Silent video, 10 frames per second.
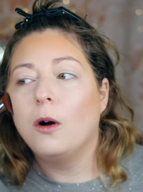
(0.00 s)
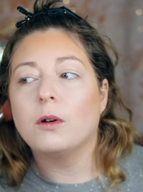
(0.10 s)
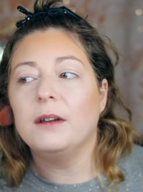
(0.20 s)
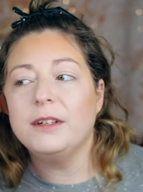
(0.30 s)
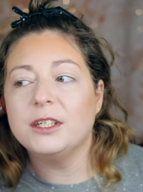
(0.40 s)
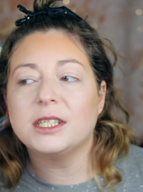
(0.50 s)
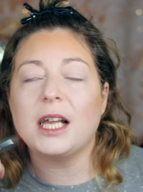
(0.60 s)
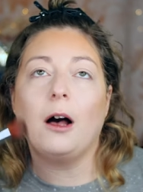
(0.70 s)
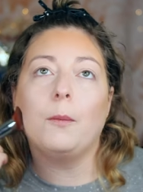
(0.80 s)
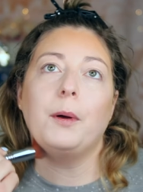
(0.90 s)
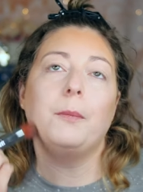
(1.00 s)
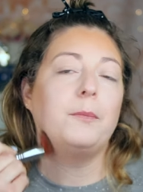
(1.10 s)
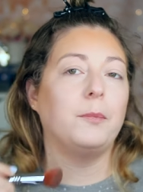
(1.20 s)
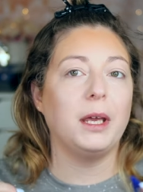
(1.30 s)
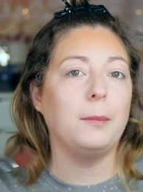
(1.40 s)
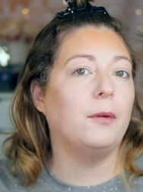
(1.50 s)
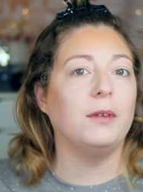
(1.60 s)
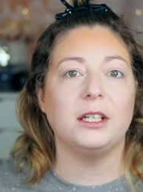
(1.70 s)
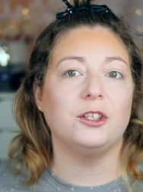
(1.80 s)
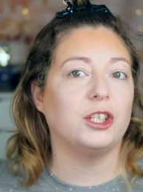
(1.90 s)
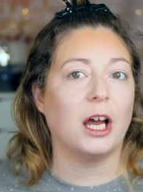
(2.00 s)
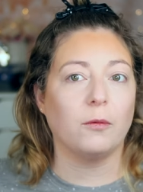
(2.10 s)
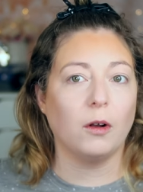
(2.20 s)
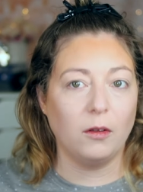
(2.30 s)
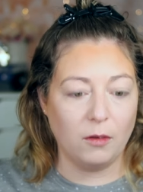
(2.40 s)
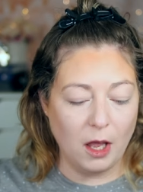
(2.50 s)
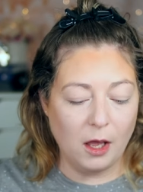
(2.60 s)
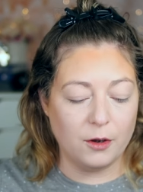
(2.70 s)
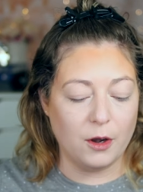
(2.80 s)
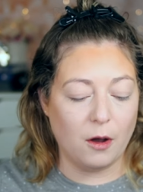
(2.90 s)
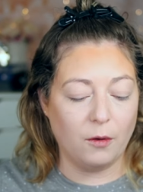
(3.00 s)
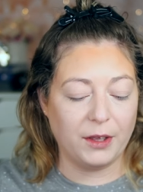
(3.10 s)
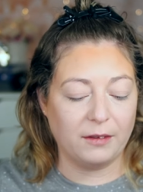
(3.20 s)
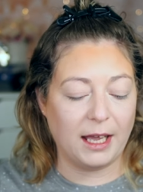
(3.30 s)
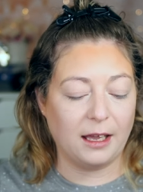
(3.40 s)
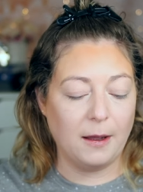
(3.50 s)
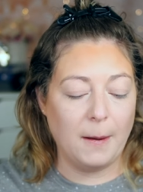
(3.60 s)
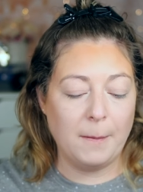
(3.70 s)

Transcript: or even just help people in general know that like,